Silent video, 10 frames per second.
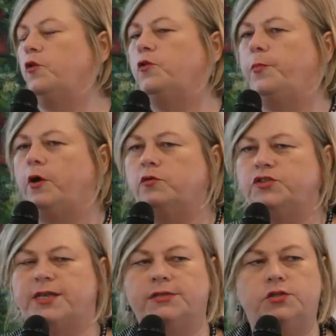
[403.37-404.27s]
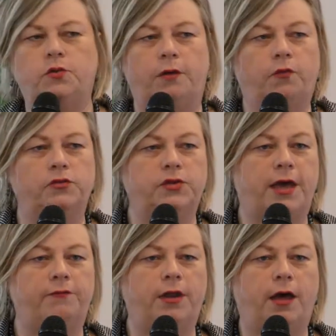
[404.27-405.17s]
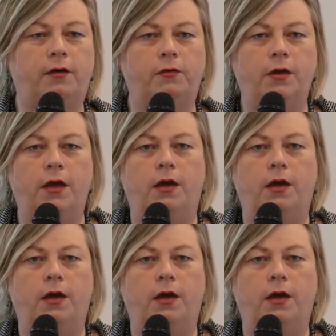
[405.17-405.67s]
what process do I want to have now?